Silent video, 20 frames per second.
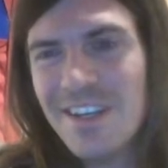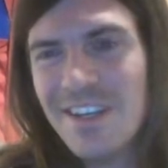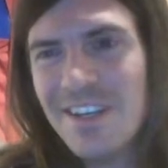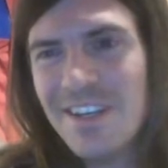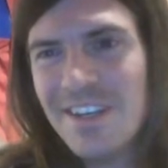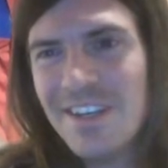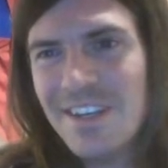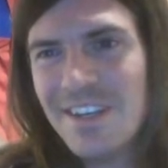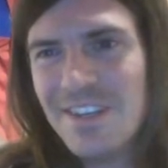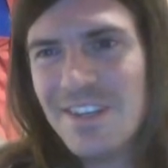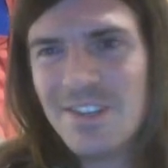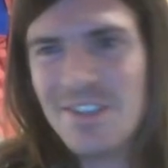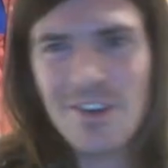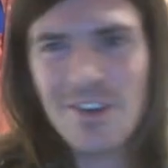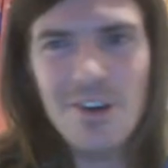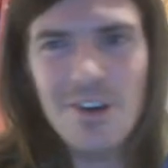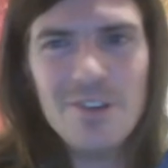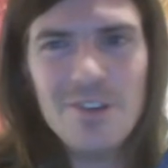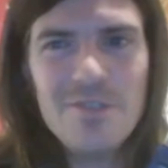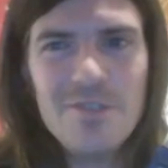he's kind
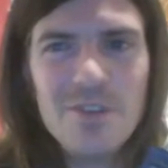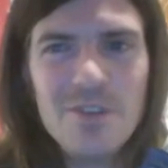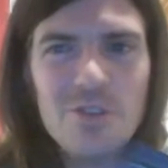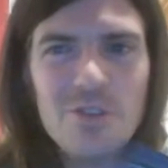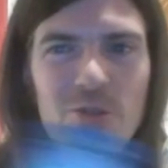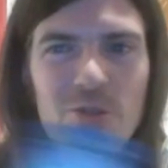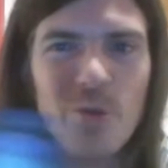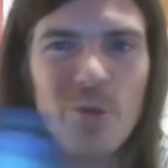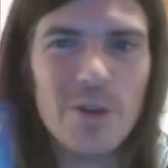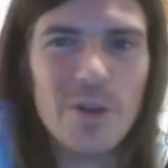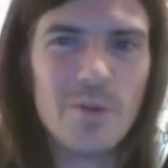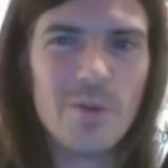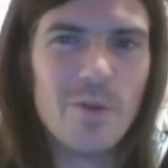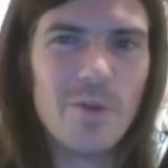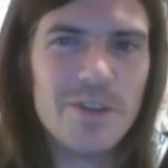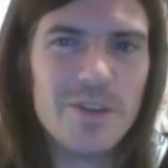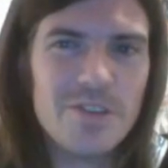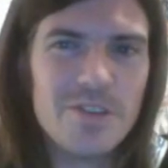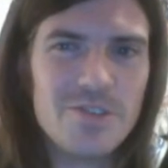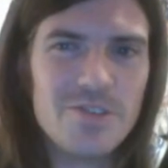of annoying when
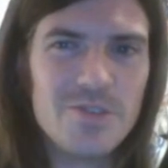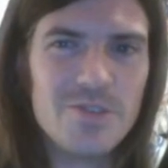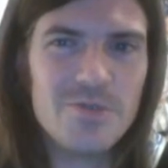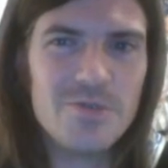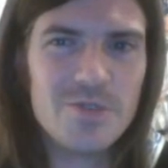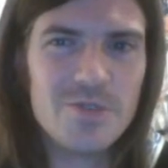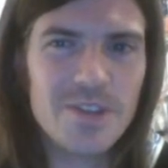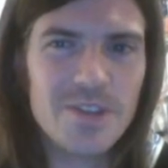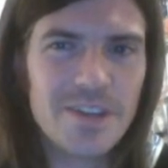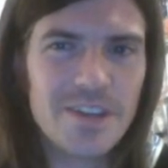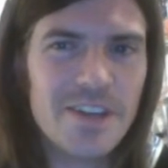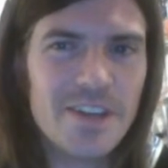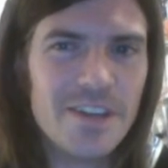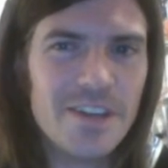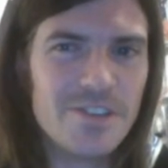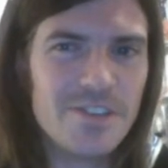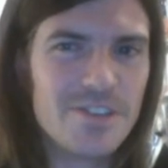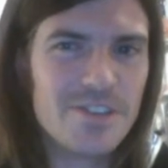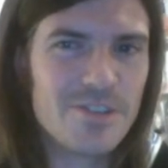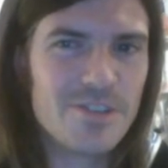it's used
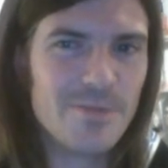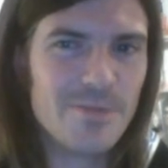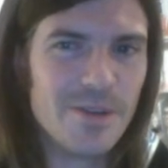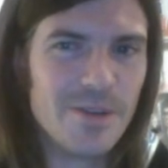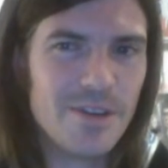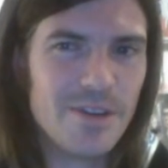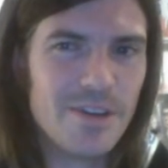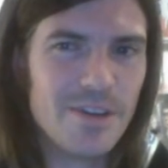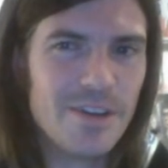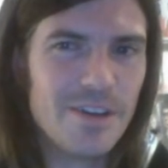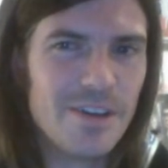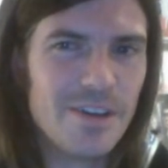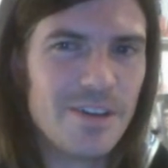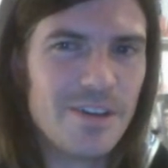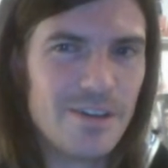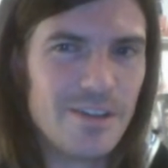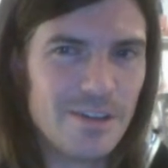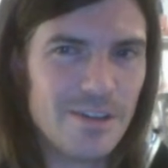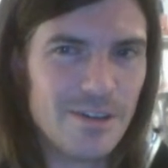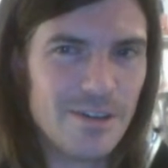against me.
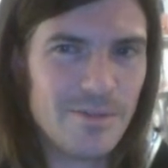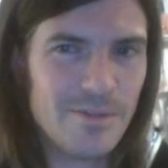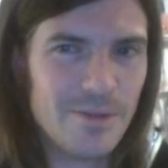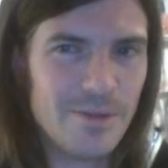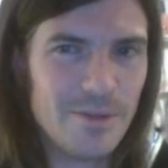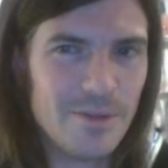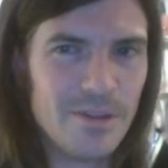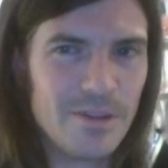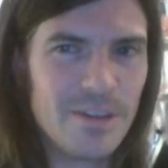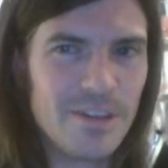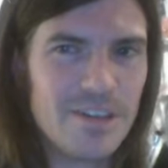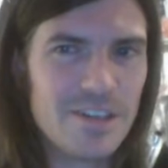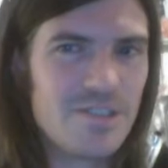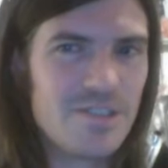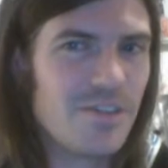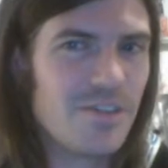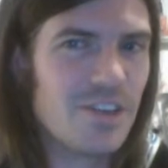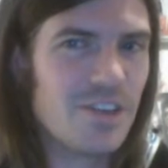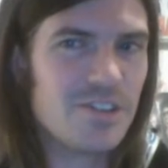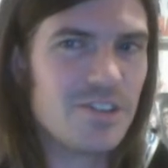I mean, let's
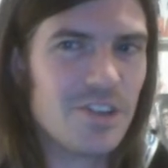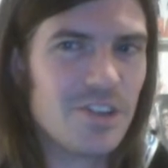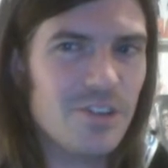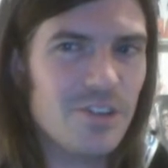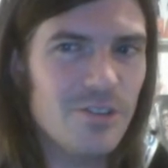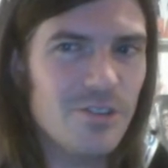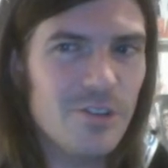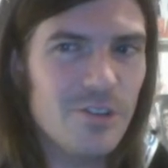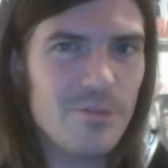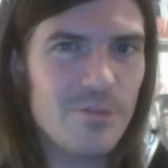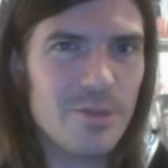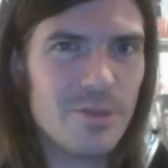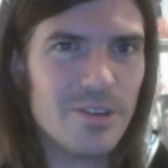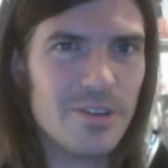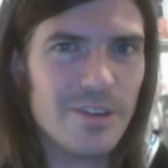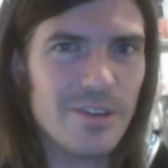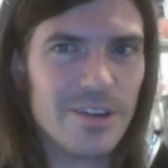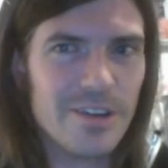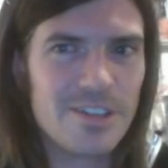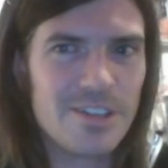face it, nobody
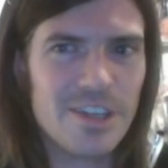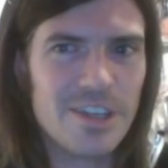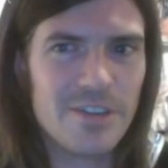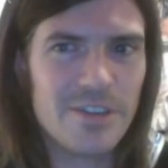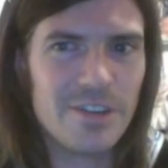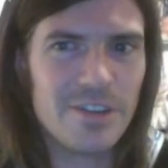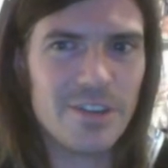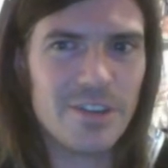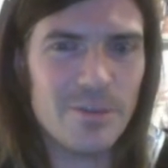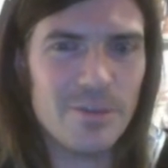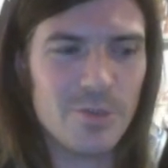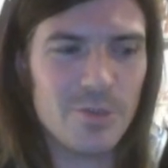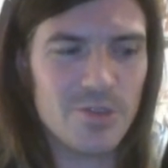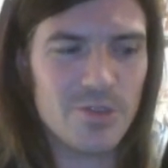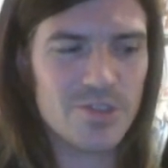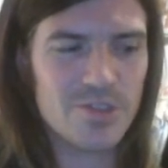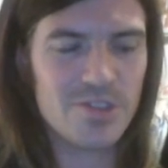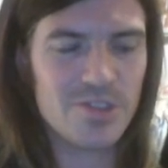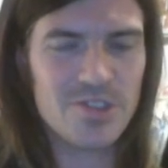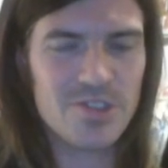likes having their
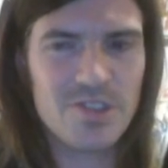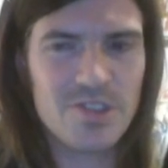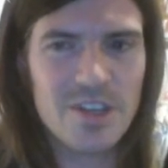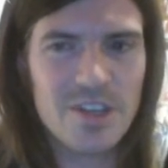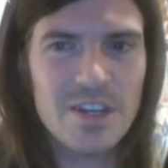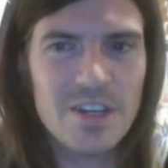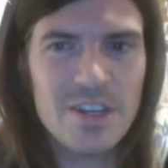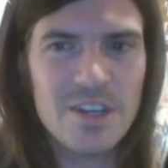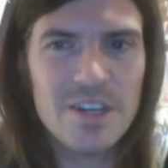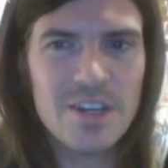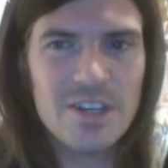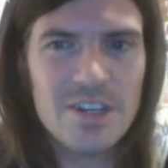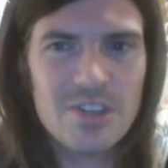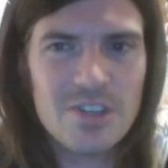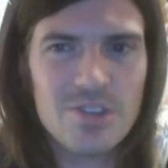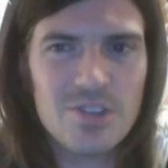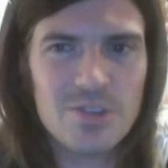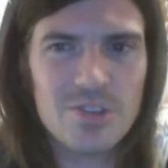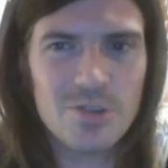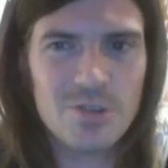monsters
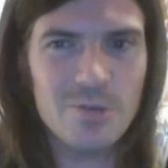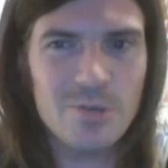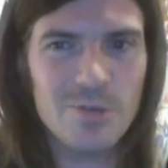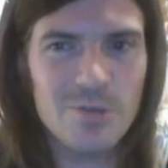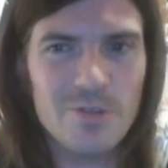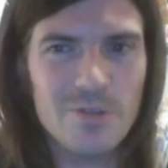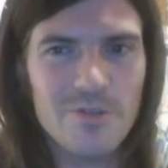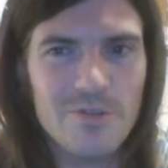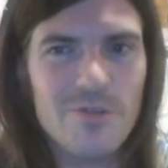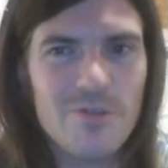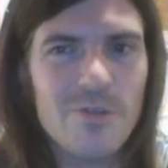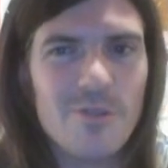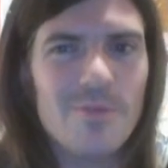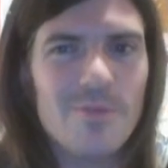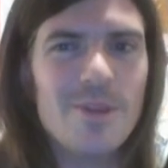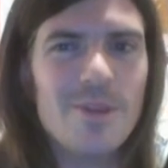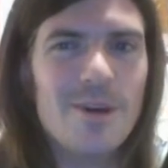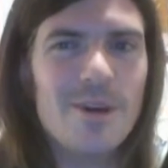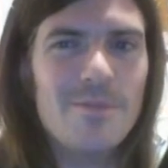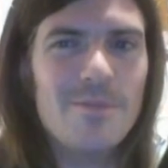stolen from
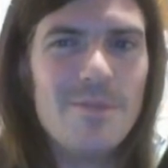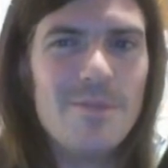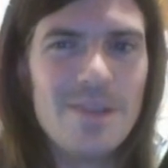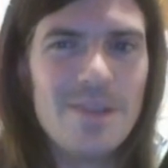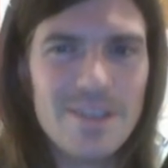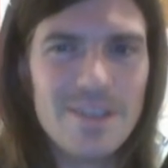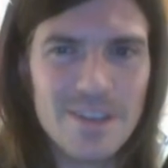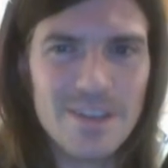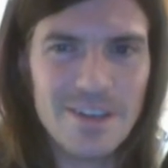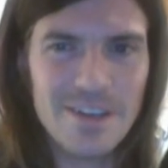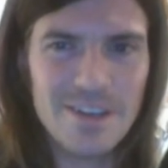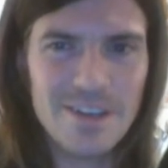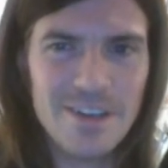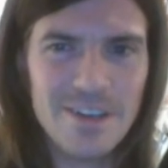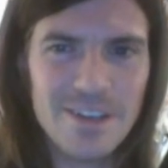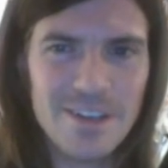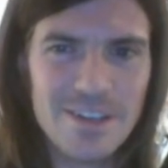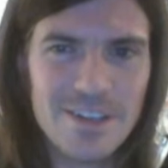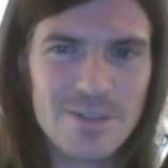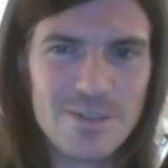them.
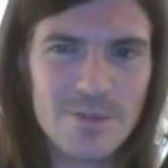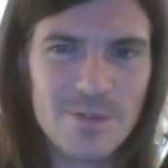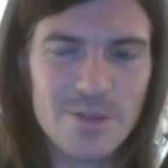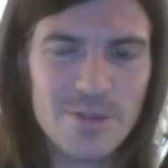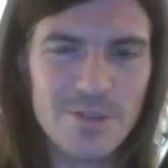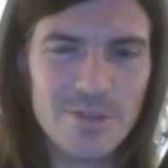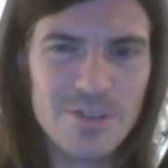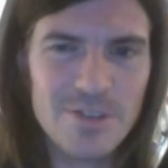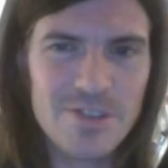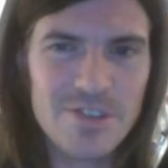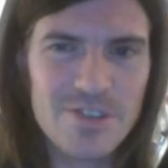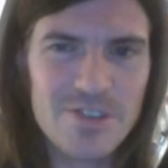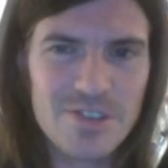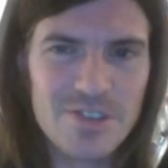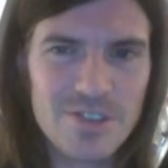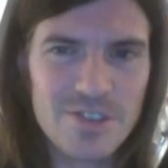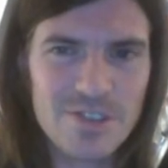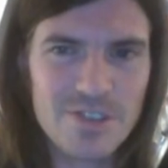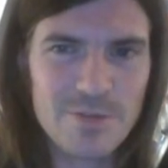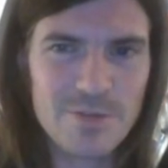Let's be honest,
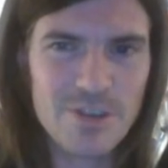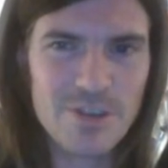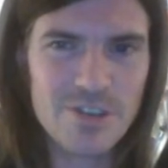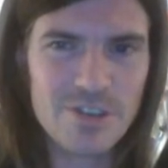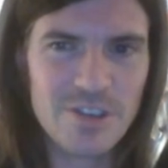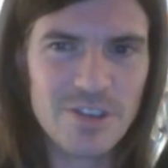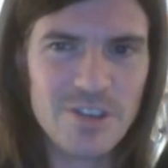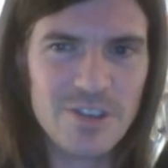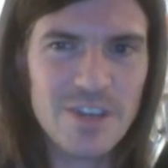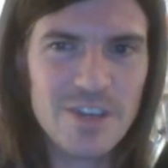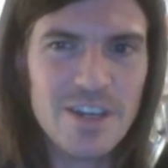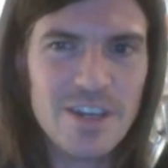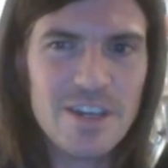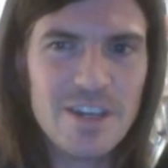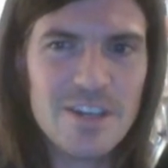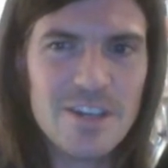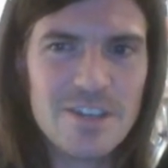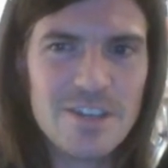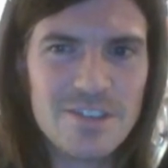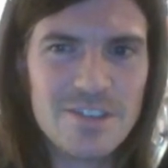especially
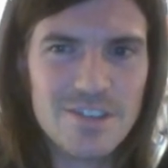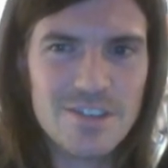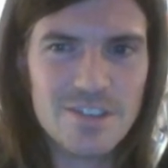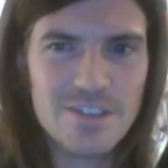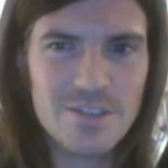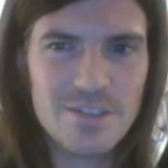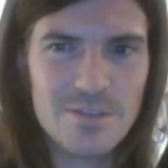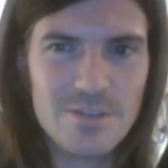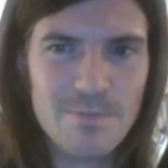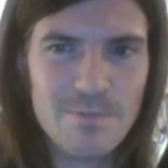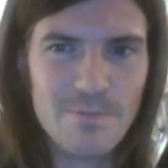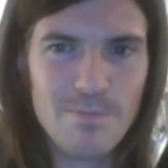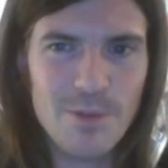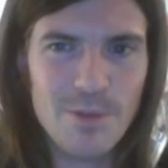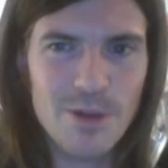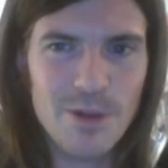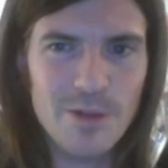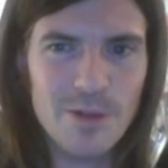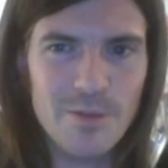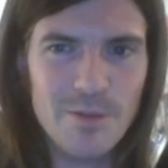since it's
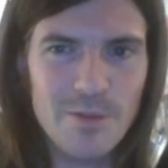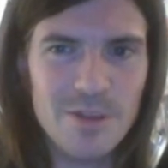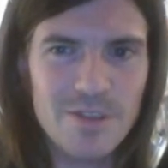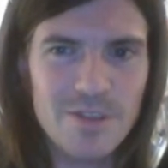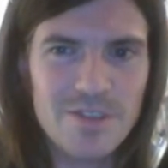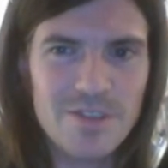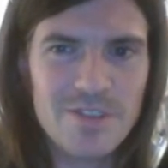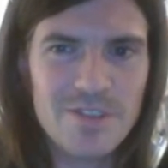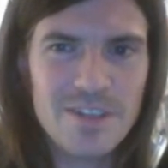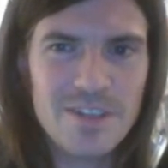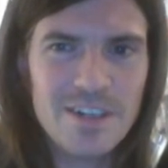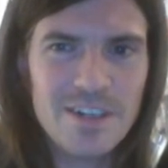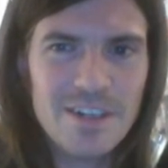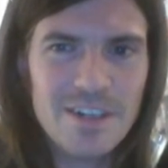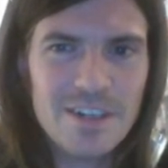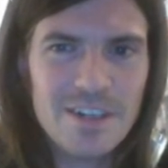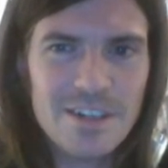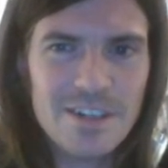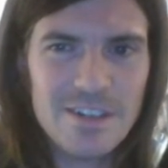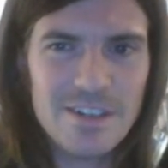permanent.
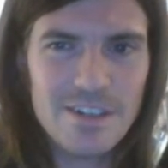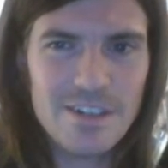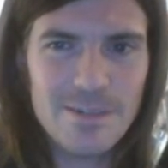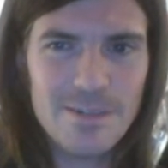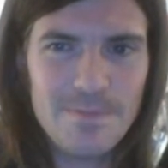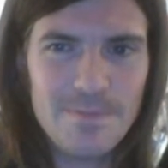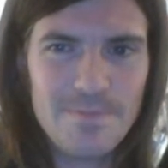Um,